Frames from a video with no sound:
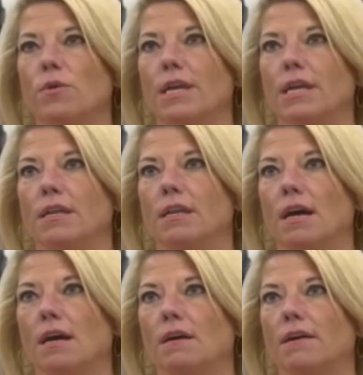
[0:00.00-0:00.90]

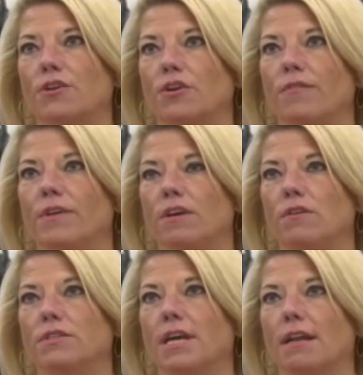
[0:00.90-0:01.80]
representatives from
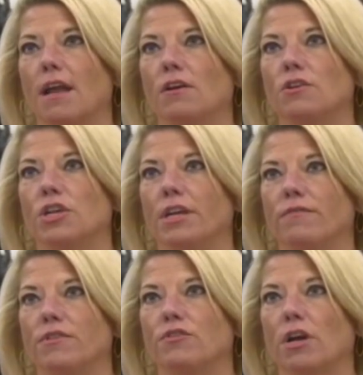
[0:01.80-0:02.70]
Las Vegas and
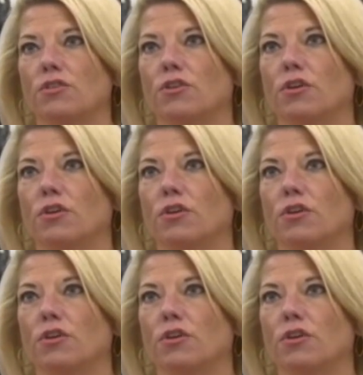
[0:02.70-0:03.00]
Florida